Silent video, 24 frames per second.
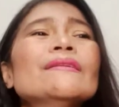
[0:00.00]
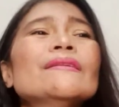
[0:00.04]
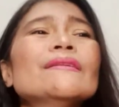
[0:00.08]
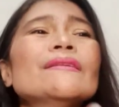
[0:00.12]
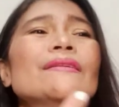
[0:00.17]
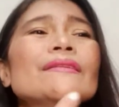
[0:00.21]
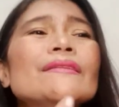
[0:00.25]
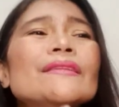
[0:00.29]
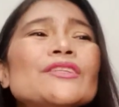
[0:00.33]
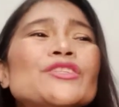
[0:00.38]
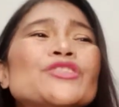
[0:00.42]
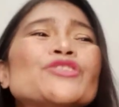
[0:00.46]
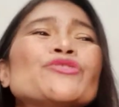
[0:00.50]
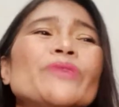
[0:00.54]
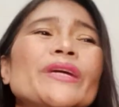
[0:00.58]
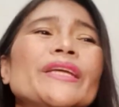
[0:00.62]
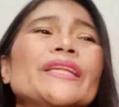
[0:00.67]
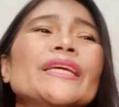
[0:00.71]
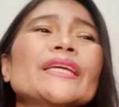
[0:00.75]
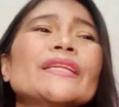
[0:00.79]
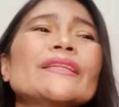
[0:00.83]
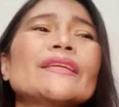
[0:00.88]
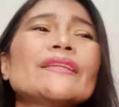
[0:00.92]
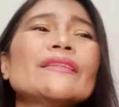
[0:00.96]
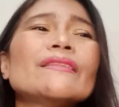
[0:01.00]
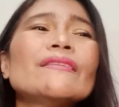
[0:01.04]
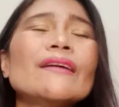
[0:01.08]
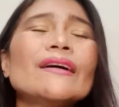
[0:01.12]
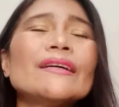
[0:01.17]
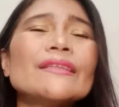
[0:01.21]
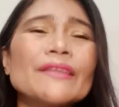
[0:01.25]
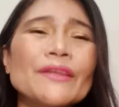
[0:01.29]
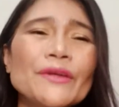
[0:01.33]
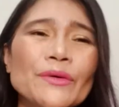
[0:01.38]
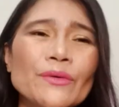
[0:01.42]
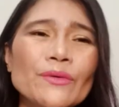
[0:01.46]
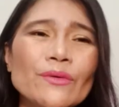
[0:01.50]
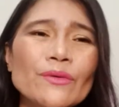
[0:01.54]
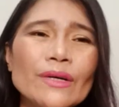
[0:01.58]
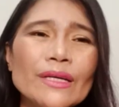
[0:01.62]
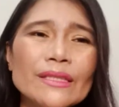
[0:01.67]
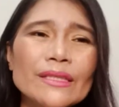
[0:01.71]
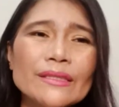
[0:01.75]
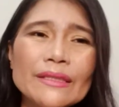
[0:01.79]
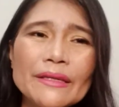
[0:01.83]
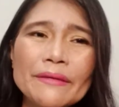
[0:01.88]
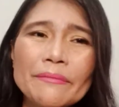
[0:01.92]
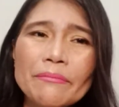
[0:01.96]
the training did not go
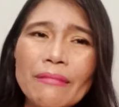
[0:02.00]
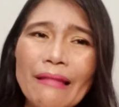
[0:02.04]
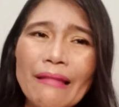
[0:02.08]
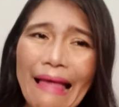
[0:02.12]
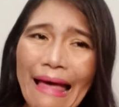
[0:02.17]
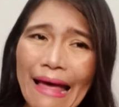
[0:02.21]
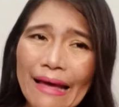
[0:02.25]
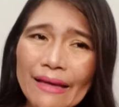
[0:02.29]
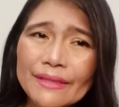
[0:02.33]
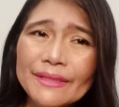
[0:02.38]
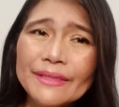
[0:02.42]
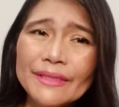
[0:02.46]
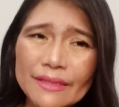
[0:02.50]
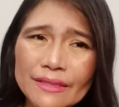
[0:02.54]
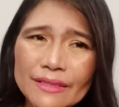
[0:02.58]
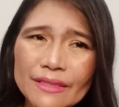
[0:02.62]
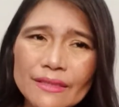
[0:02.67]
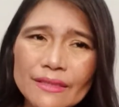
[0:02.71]
as I planned.